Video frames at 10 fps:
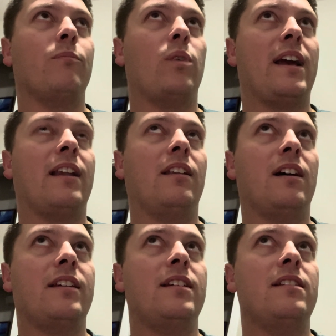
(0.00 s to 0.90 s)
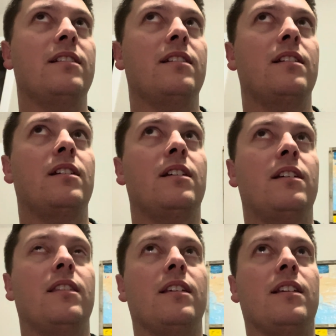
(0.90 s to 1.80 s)
We got lucky.
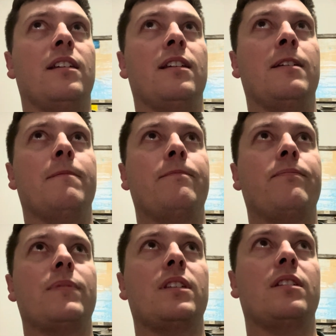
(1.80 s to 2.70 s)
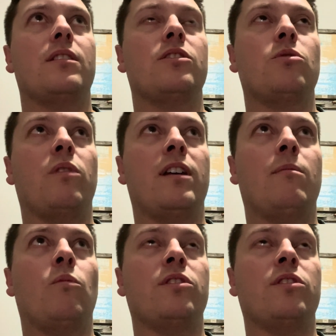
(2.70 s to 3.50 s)
The swim was